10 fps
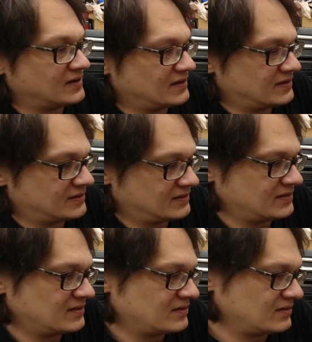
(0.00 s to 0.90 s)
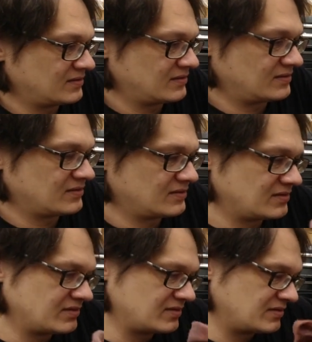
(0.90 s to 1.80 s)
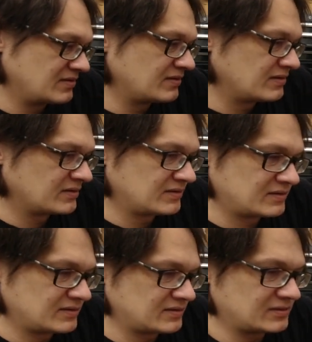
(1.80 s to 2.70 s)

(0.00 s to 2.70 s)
Nobody speaks.